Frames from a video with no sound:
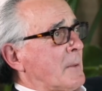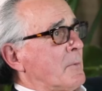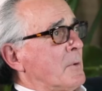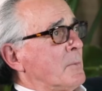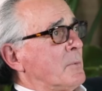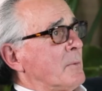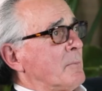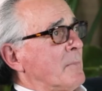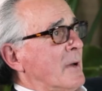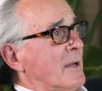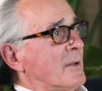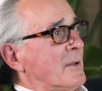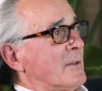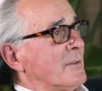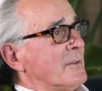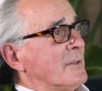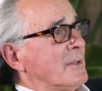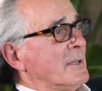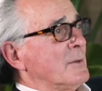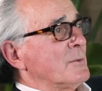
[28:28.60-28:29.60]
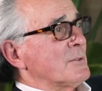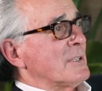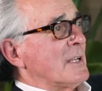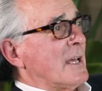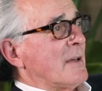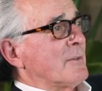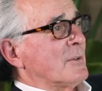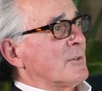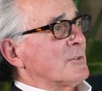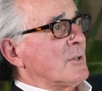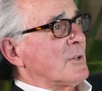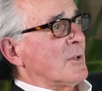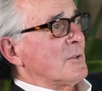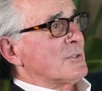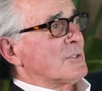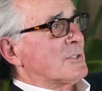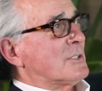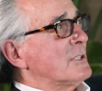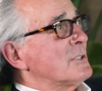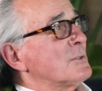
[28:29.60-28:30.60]
we put Michael out there, and he was laughing because all
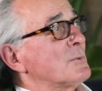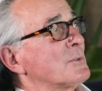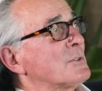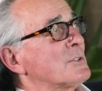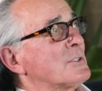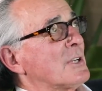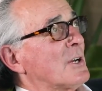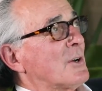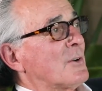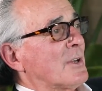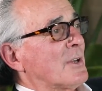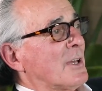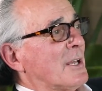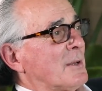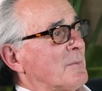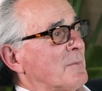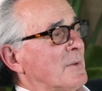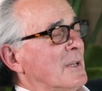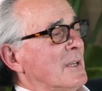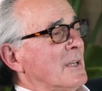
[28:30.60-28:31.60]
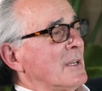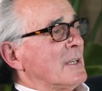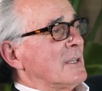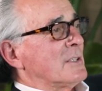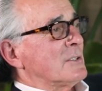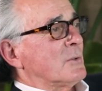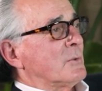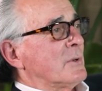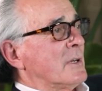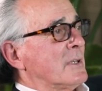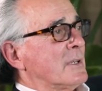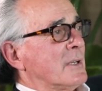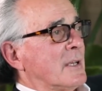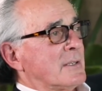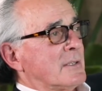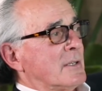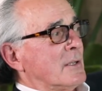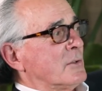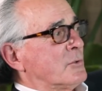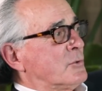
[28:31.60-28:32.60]
these kids were staring at him. And so we had to,
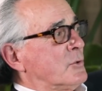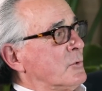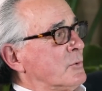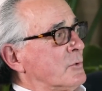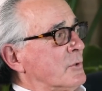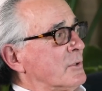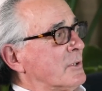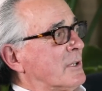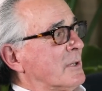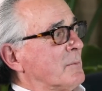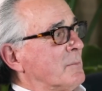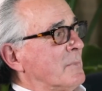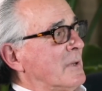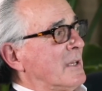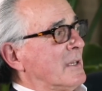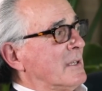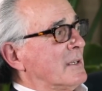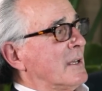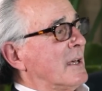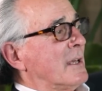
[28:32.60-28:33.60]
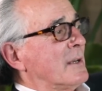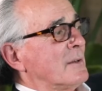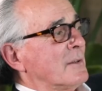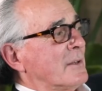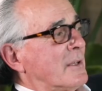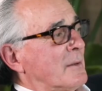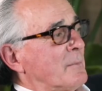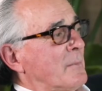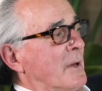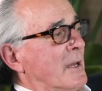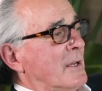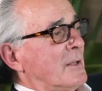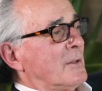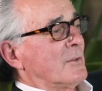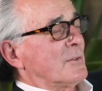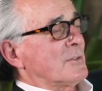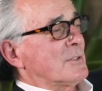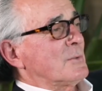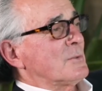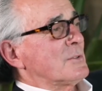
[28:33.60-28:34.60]
had to tell the children to look at me, not look at Michael,
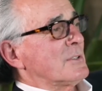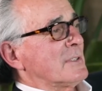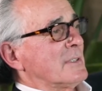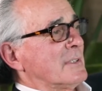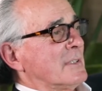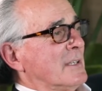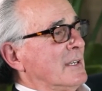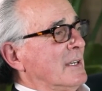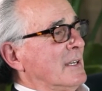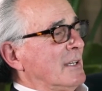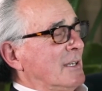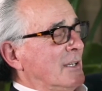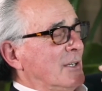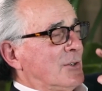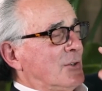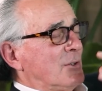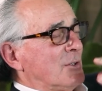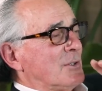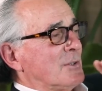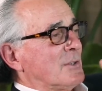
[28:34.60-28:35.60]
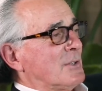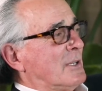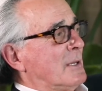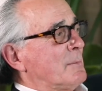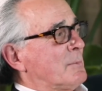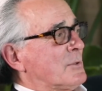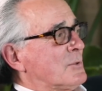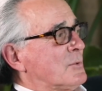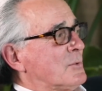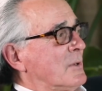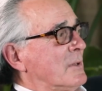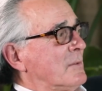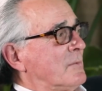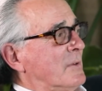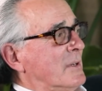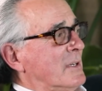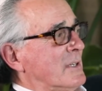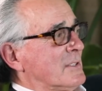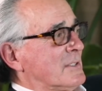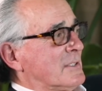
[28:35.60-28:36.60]
because he was he couldn't keep a straight
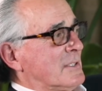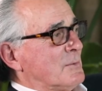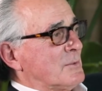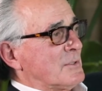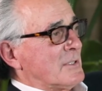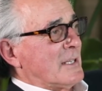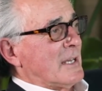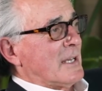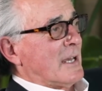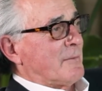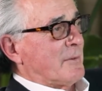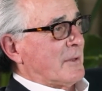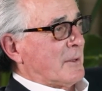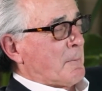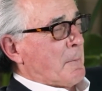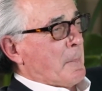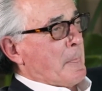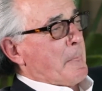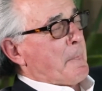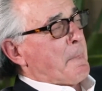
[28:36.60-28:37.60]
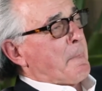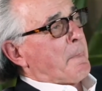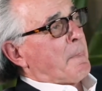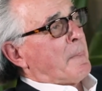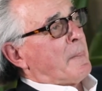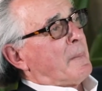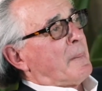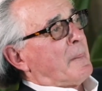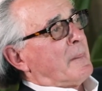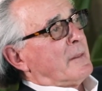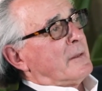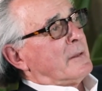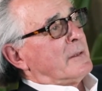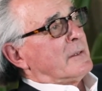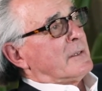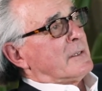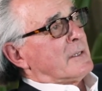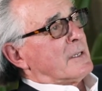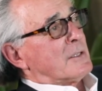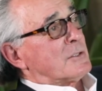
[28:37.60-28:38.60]
face. He was laughing.
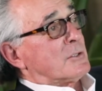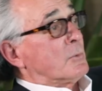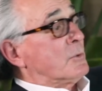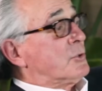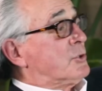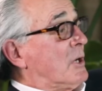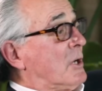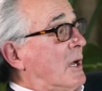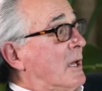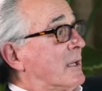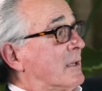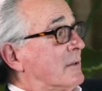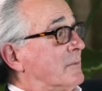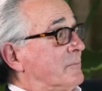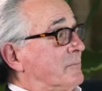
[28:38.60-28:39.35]
And so we shot it.